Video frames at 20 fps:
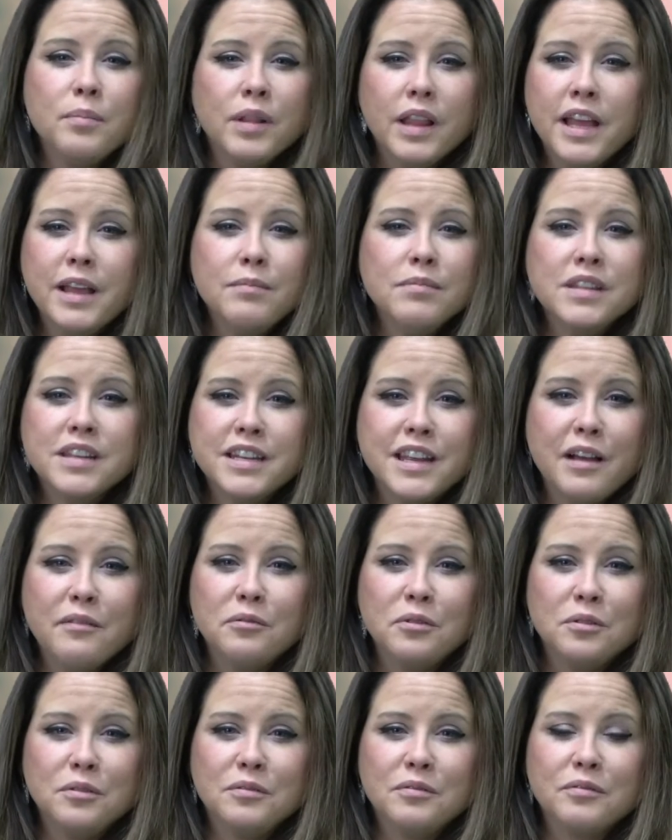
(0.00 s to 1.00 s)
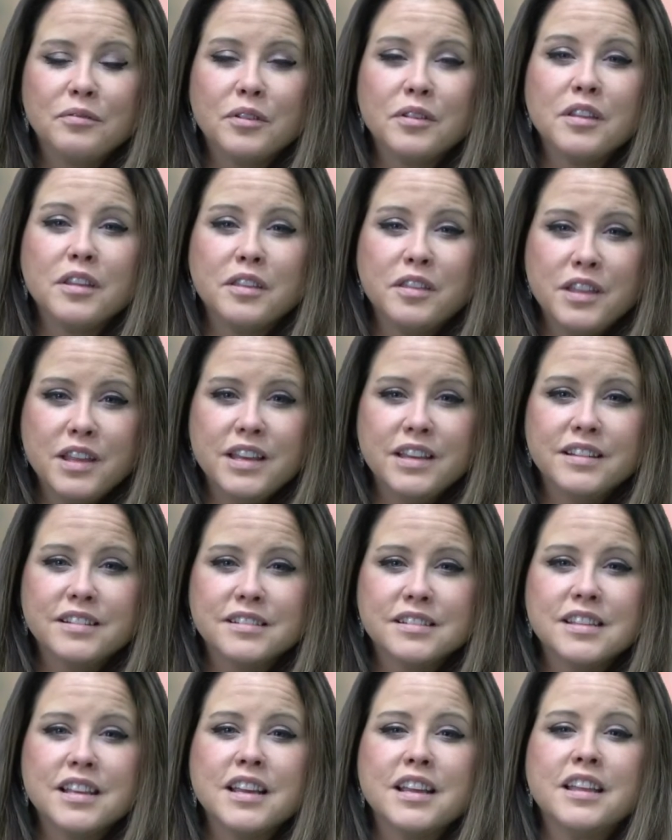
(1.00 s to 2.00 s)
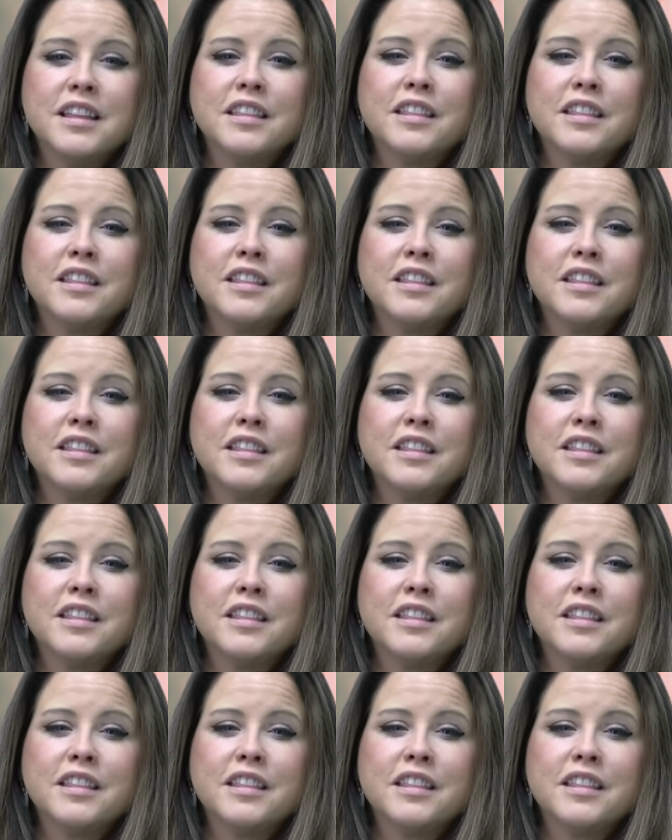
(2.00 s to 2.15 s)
blame the devil for the things